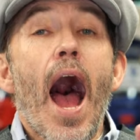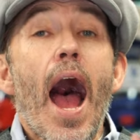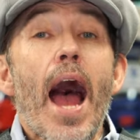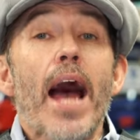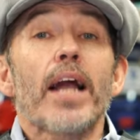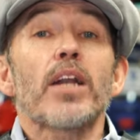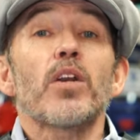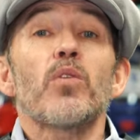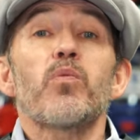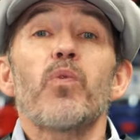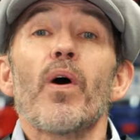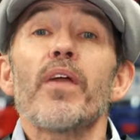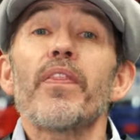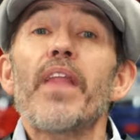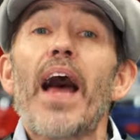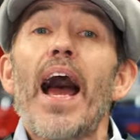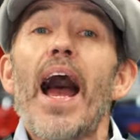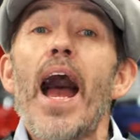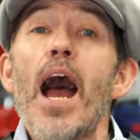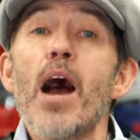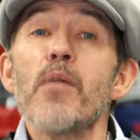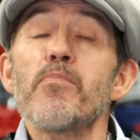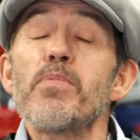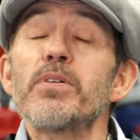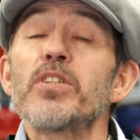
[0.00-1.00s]
And when that
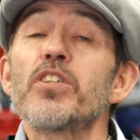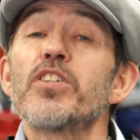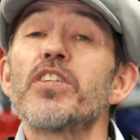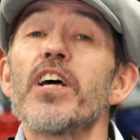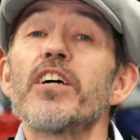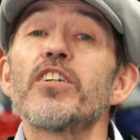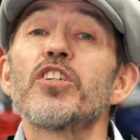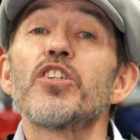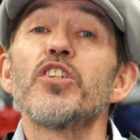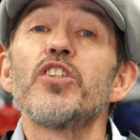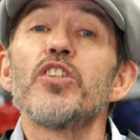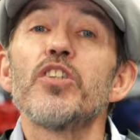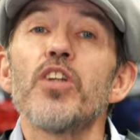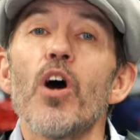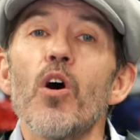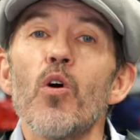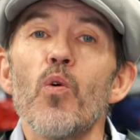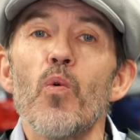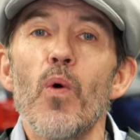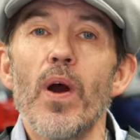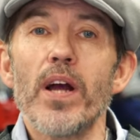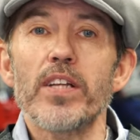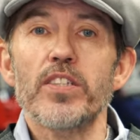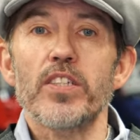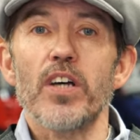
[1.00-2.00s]
happens, there's
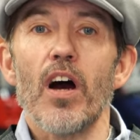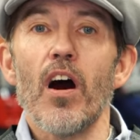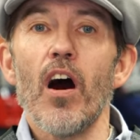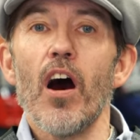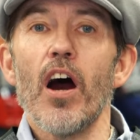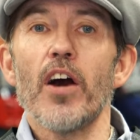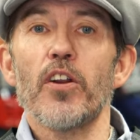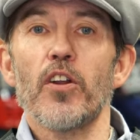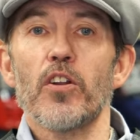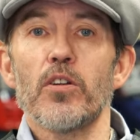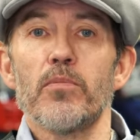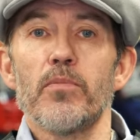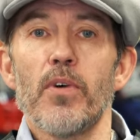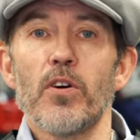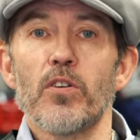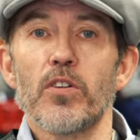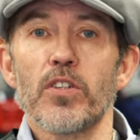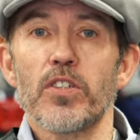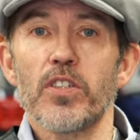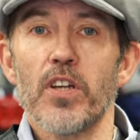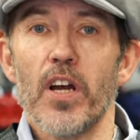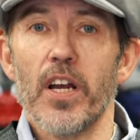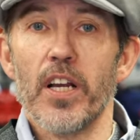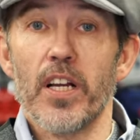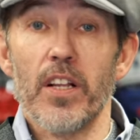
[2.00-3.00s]
nowhere to hide on a
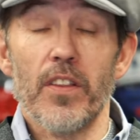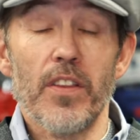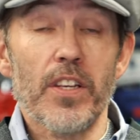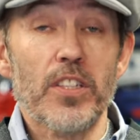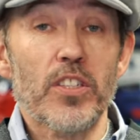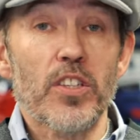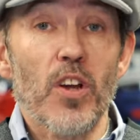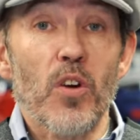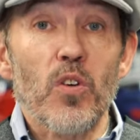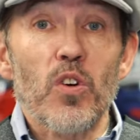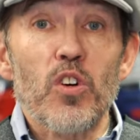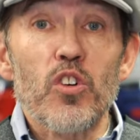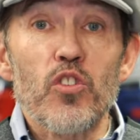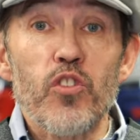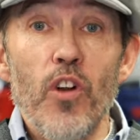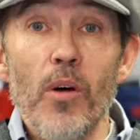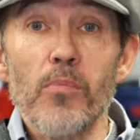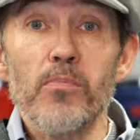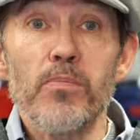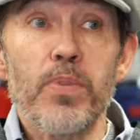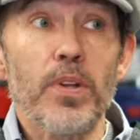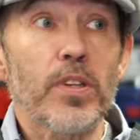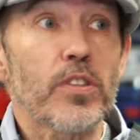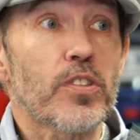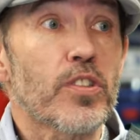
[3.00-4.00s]
motorcycle. There's no
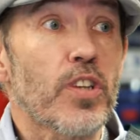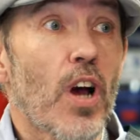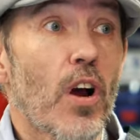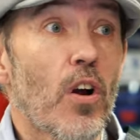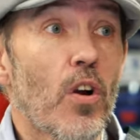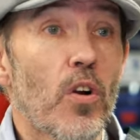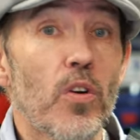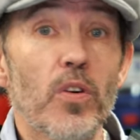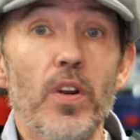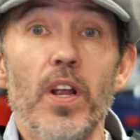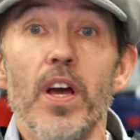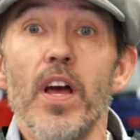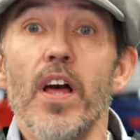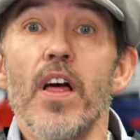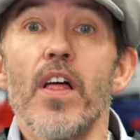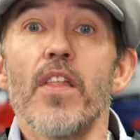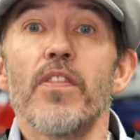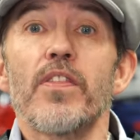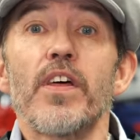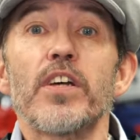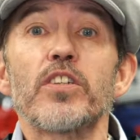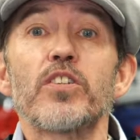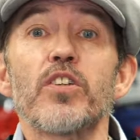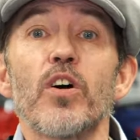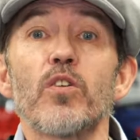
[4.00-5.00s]
crumple zone,
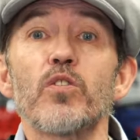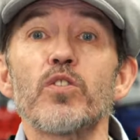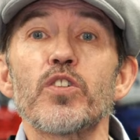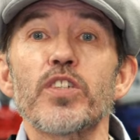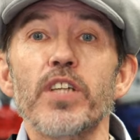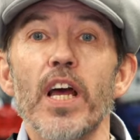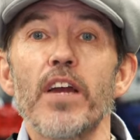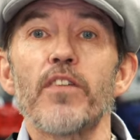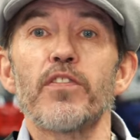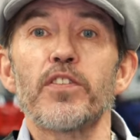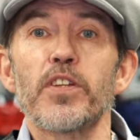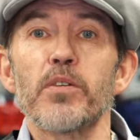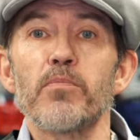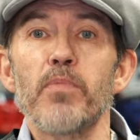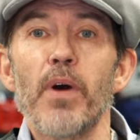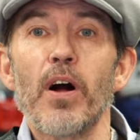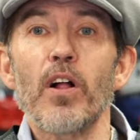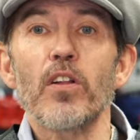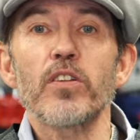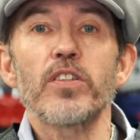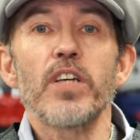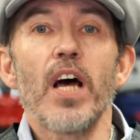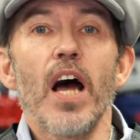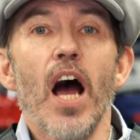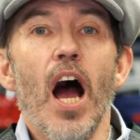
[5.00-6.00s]
there's no safety
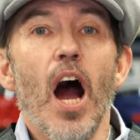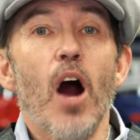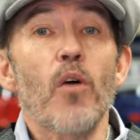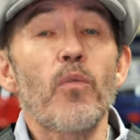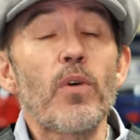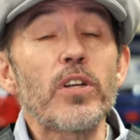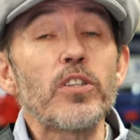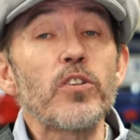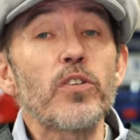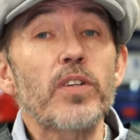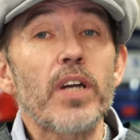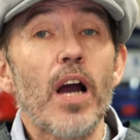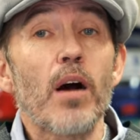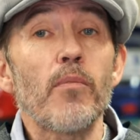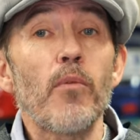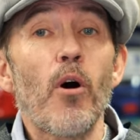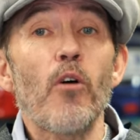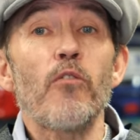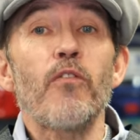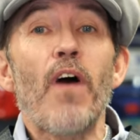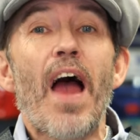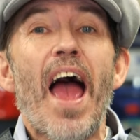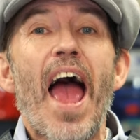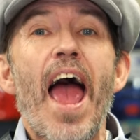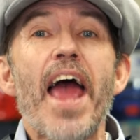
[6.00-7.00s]
belt, and when you come
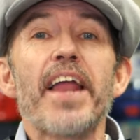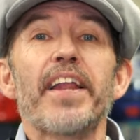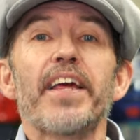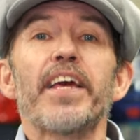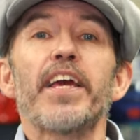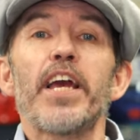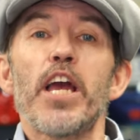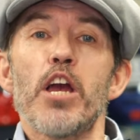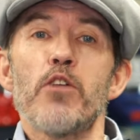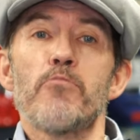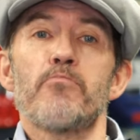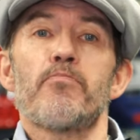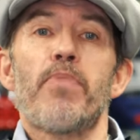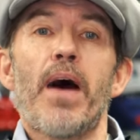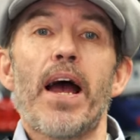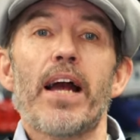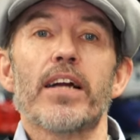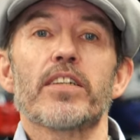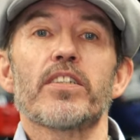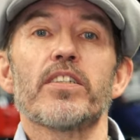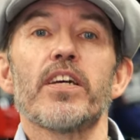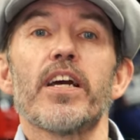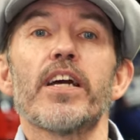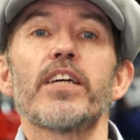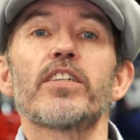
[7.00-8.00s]
off, any
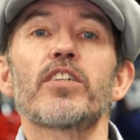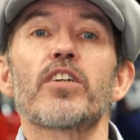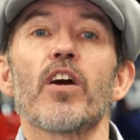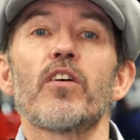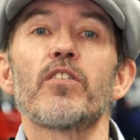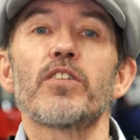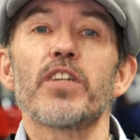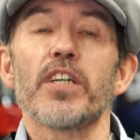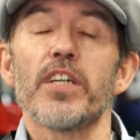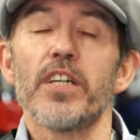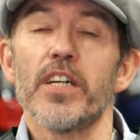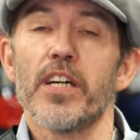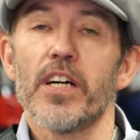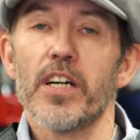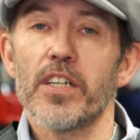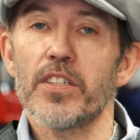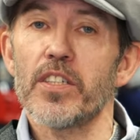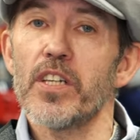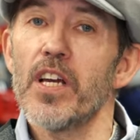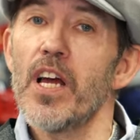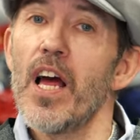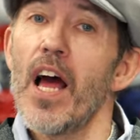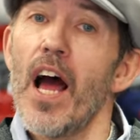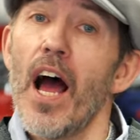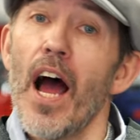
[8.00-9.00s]
impact is going to
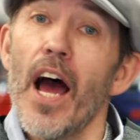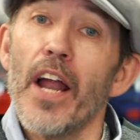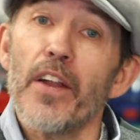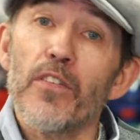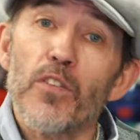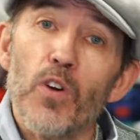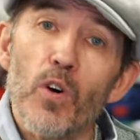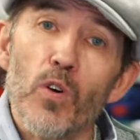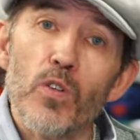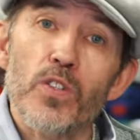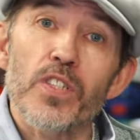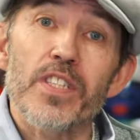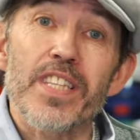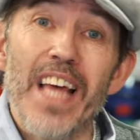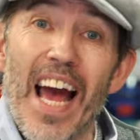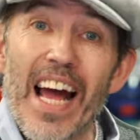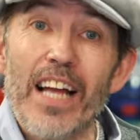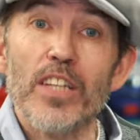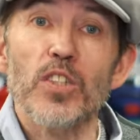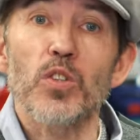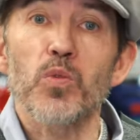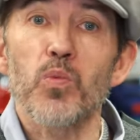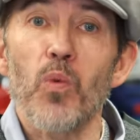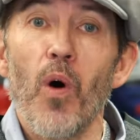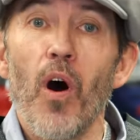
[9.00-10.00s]
hurt. And of course,
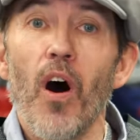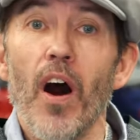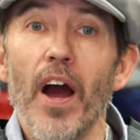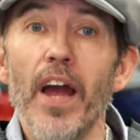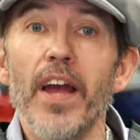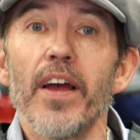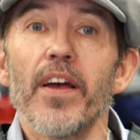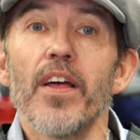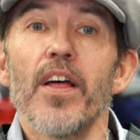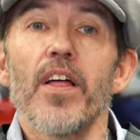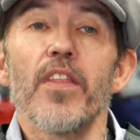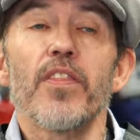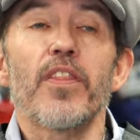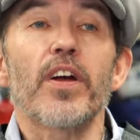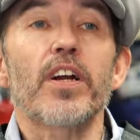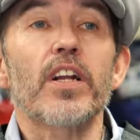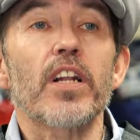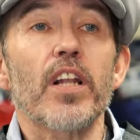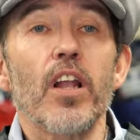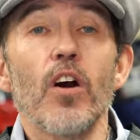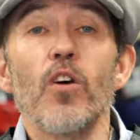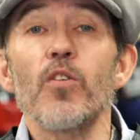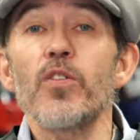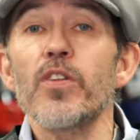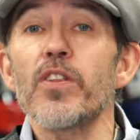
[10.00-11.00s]
that's why the
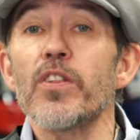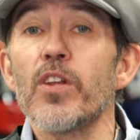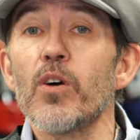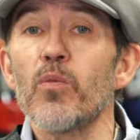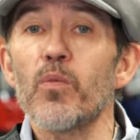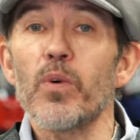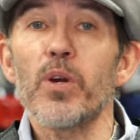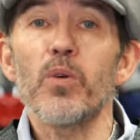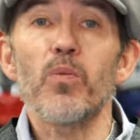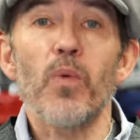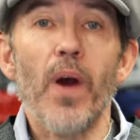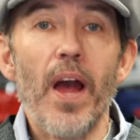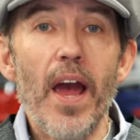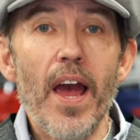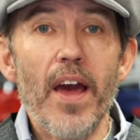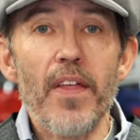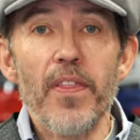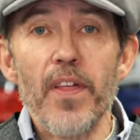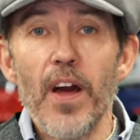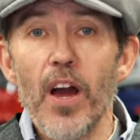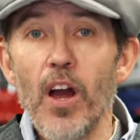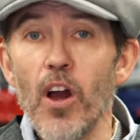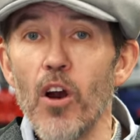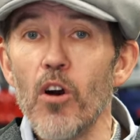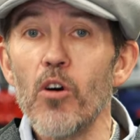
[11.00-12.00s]
clothing that we wear,
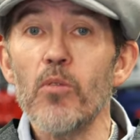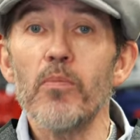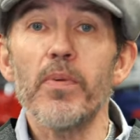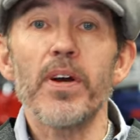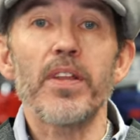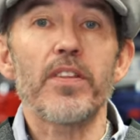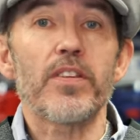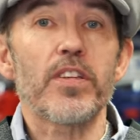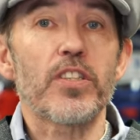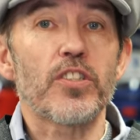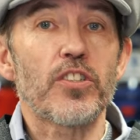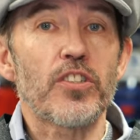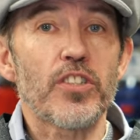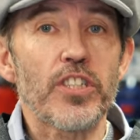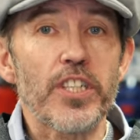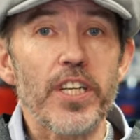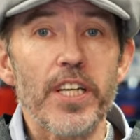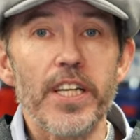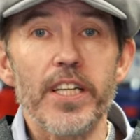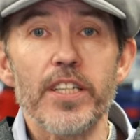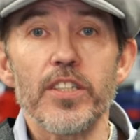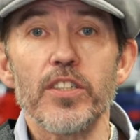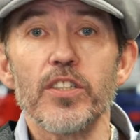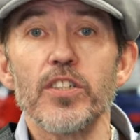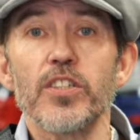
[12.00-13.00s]
the helmet, the
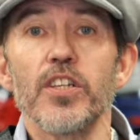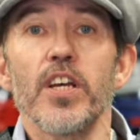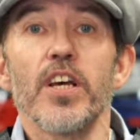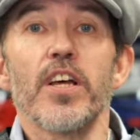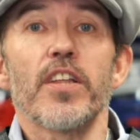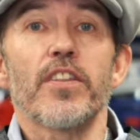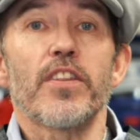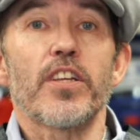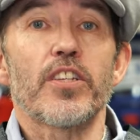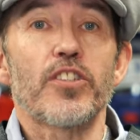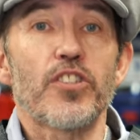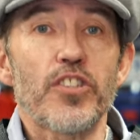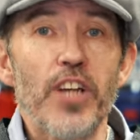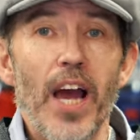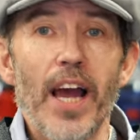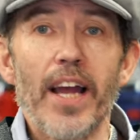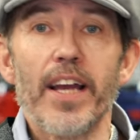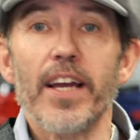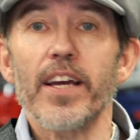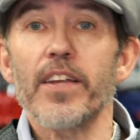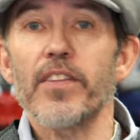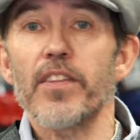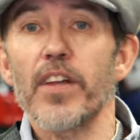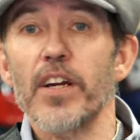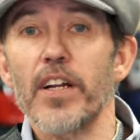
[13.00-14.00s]
jeans, the
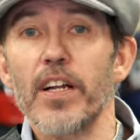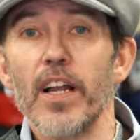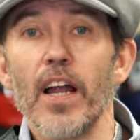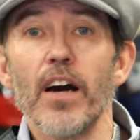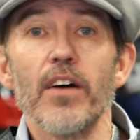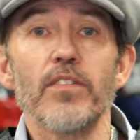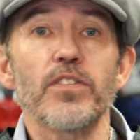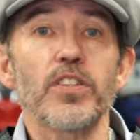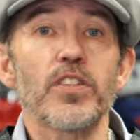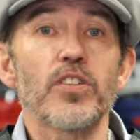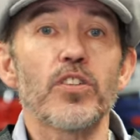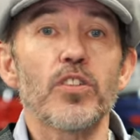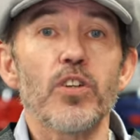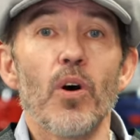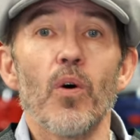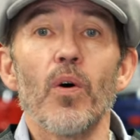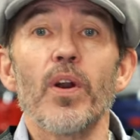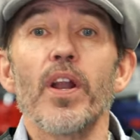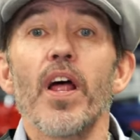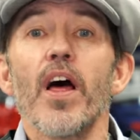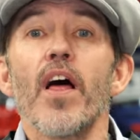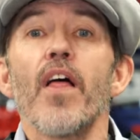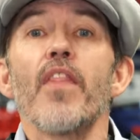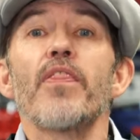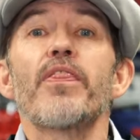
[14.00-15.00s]
jacket, the gloves, and so
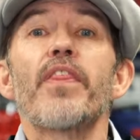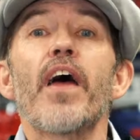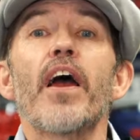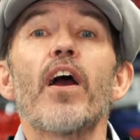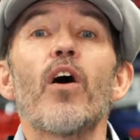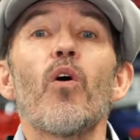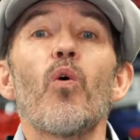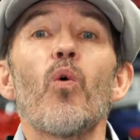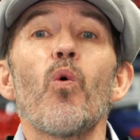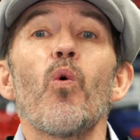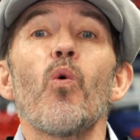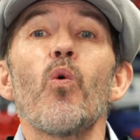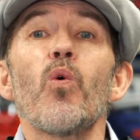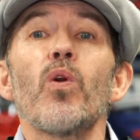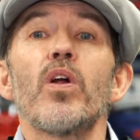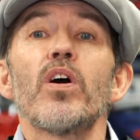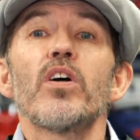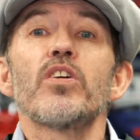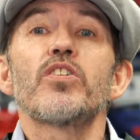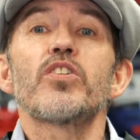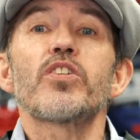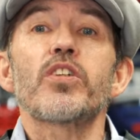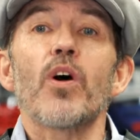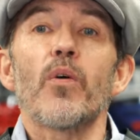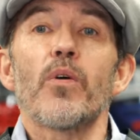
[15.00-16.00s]
on, they're all
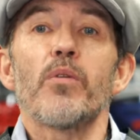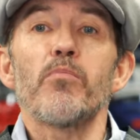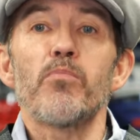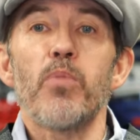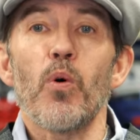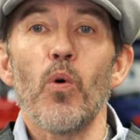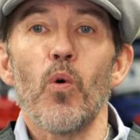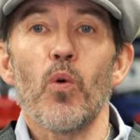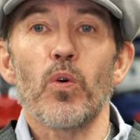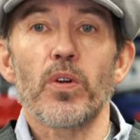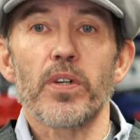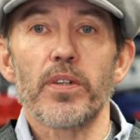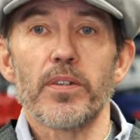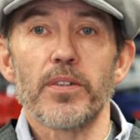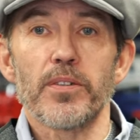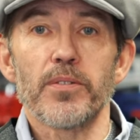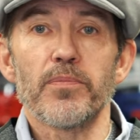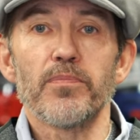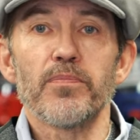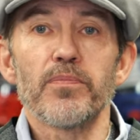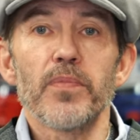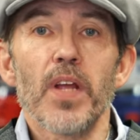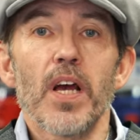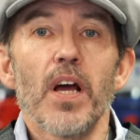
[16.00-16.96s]
so important.